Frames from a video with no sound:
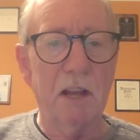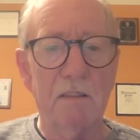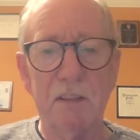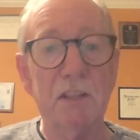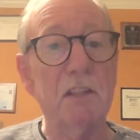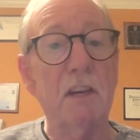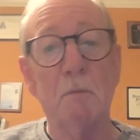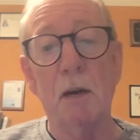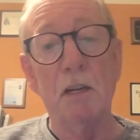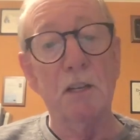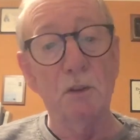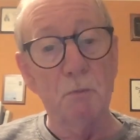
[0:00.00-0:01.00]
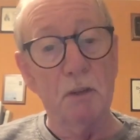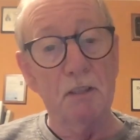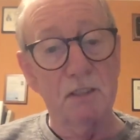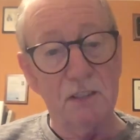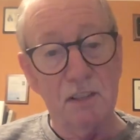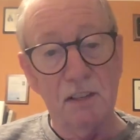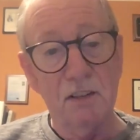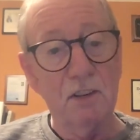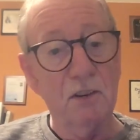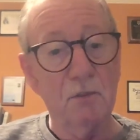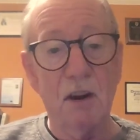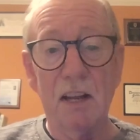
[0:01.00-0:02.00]
we have among humans,
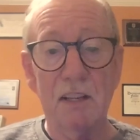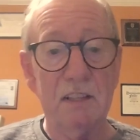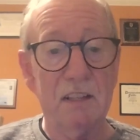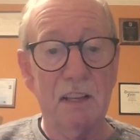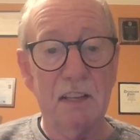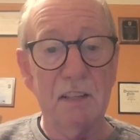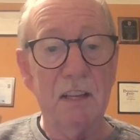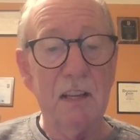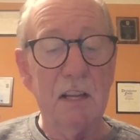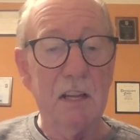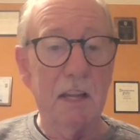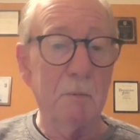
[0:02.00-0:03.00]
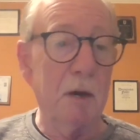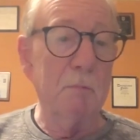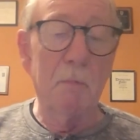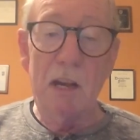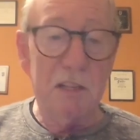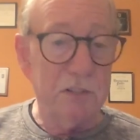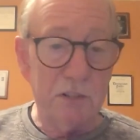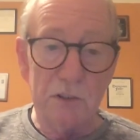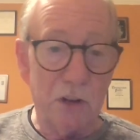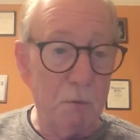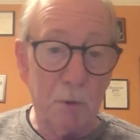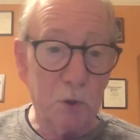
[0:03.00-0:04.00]
right? And among mice,
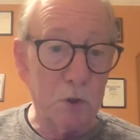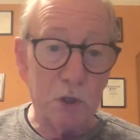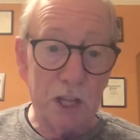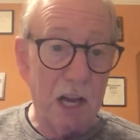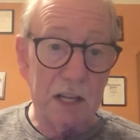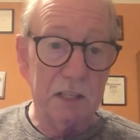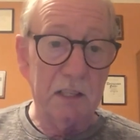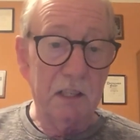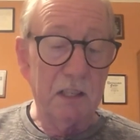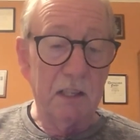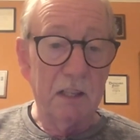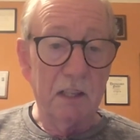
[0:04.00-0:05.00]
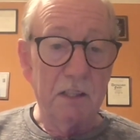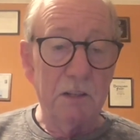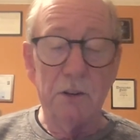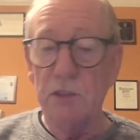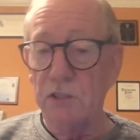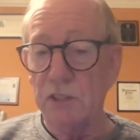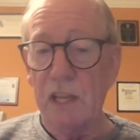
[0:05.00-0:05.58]
there's almost none. The